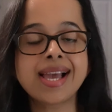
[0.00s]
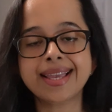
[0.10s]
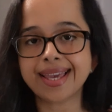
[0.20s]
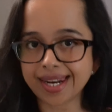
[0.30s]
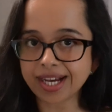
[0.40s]

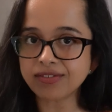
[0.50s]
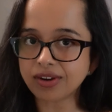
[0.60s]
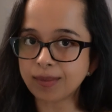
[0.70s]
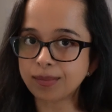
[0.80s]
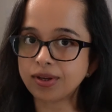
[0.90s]
get out of
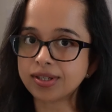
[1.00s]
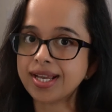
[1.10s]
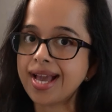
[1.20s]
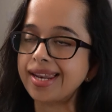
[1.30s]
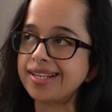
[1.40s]
art block
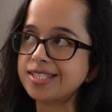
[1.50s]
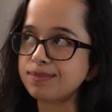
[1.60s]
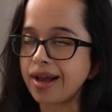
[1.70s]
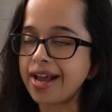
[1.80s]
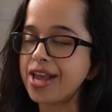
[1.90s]
and
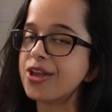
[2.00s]
inspire